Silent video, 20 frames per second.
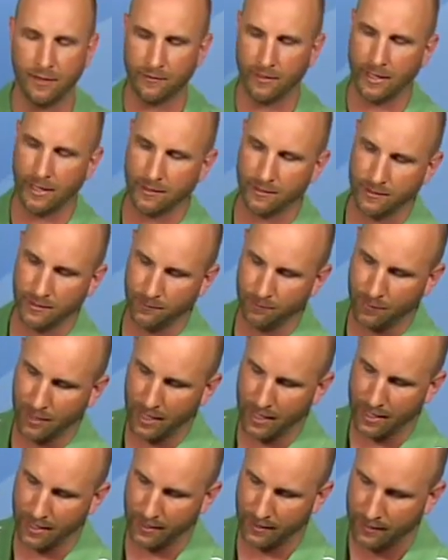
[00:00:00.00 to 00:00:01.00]
You have to actually
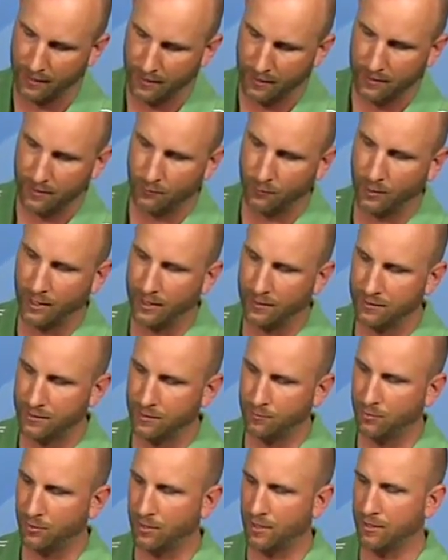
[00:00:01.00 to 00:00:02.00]
buy rails
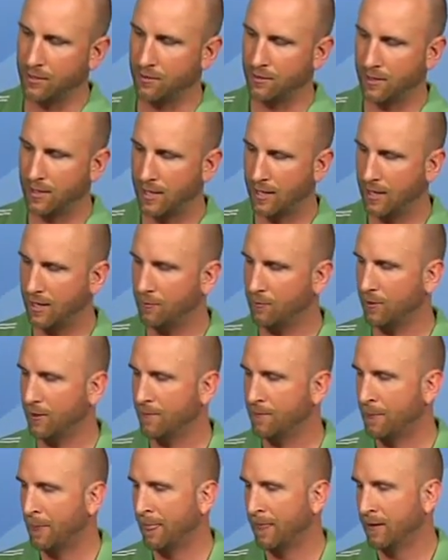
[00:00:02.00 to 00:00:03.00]
to put on your
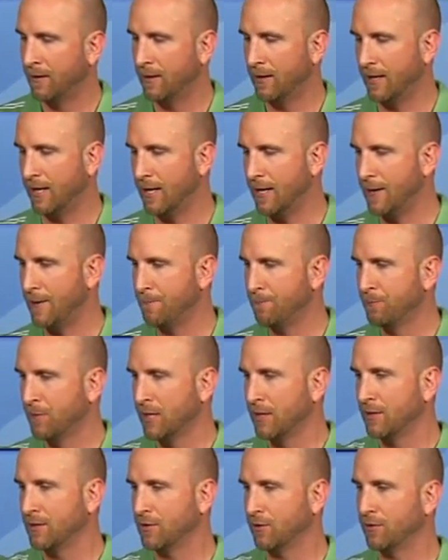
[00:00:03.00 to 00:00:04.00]
camera. And
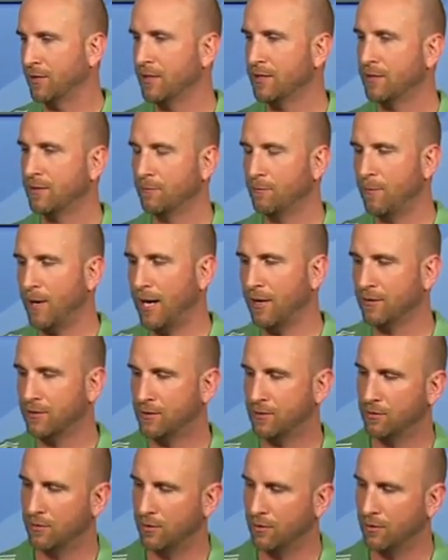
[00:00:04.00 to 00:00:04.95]
so this mounts to